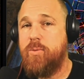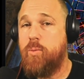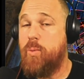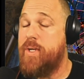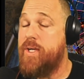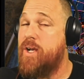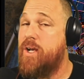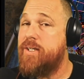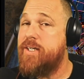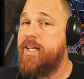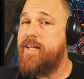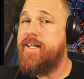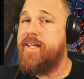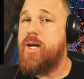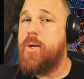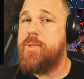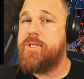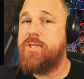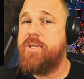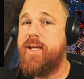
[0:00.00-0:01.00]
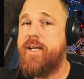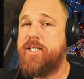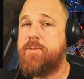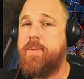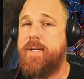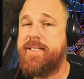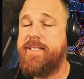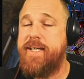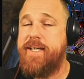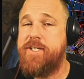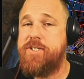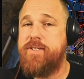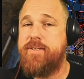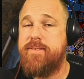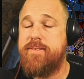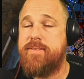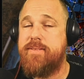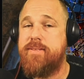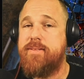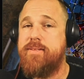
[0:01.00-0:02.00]
we all need to go with our
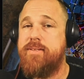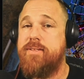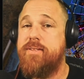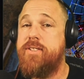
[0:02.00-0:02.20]
expectations.